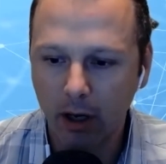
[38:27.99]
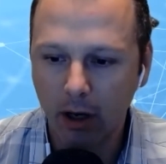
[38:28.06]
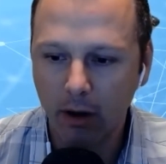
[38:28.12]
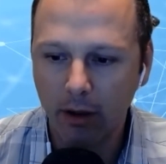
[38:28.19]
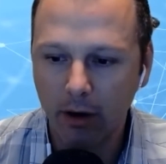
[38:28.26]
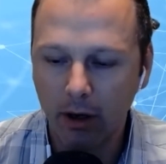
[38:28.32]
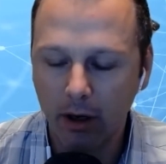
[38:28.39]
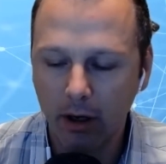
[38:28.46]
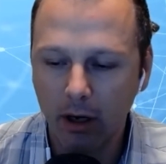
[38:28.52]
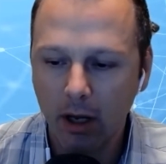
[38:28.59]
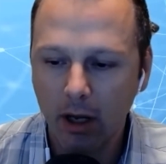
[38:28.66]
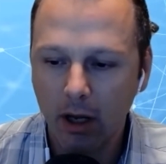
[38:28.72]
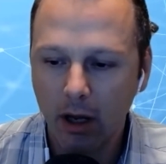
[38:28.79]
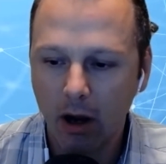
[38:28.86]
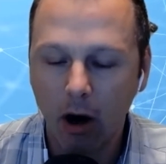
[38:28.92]
Are
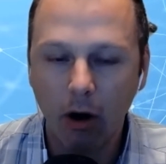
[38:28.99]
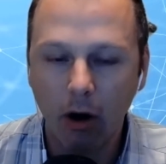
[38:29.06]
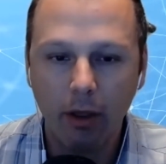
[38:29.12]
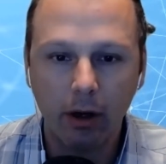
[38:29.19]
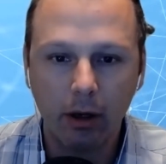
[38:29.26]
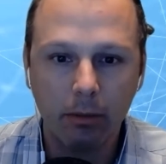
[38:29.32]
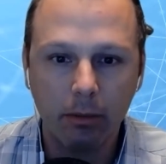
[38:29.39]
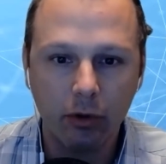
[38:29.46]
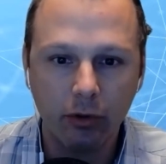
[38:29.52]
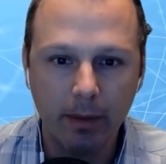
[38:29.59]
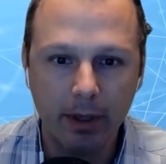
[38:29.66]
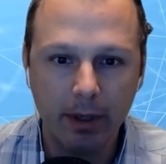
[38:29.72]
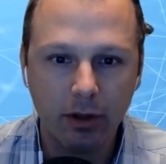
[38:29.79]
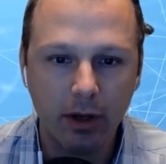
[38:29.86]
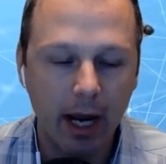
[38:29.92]
there
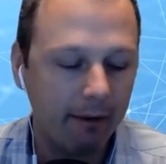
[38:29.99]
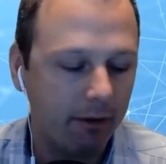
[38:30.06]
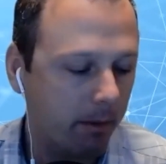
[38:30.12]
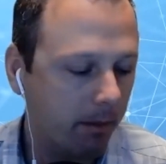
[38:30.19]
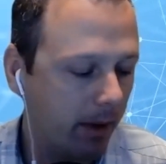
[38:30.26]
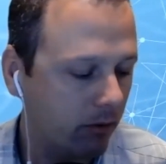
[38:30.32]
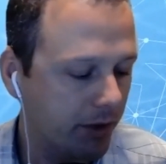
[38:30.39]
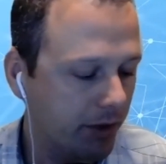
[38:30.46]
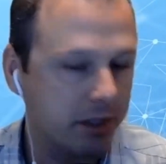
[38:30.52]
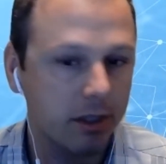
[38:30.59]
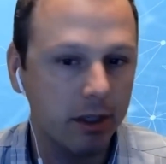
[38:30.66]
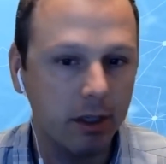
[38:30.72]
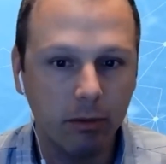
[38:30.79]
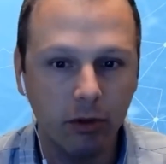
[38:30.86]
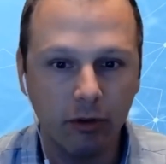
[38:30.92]
improvements, or have there been
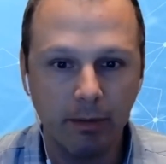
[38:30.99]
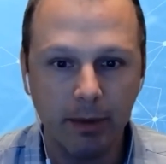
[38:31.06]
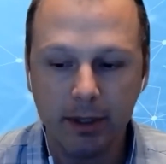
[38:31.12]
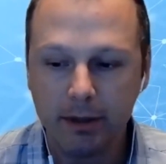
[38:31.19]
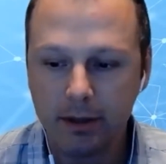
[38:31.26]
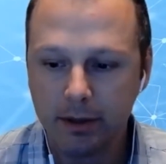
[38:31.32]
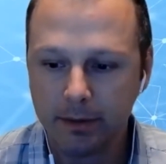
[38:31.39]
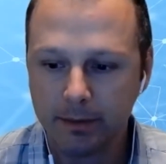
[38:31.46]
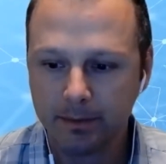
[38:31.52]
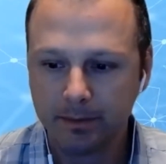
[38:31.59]
recent improvements?